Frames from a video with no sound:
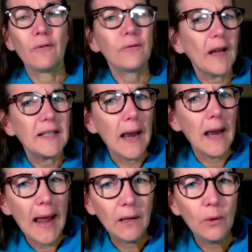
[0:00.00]
and find a
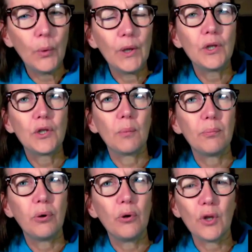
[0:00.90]
language to
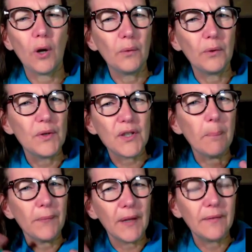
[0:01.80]
put on
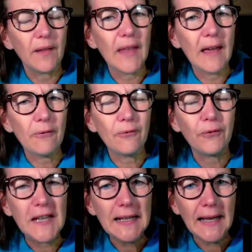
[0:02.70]
something that they're
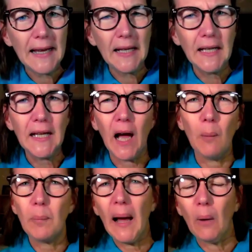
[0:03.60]
feeling
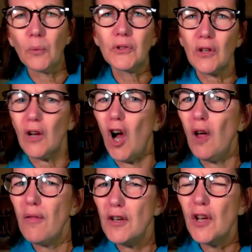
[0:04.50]
about
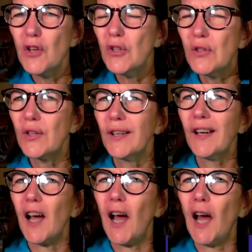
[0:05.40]
otherness
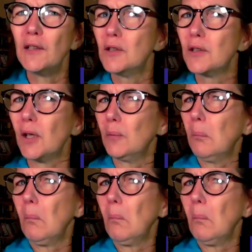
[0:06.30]
and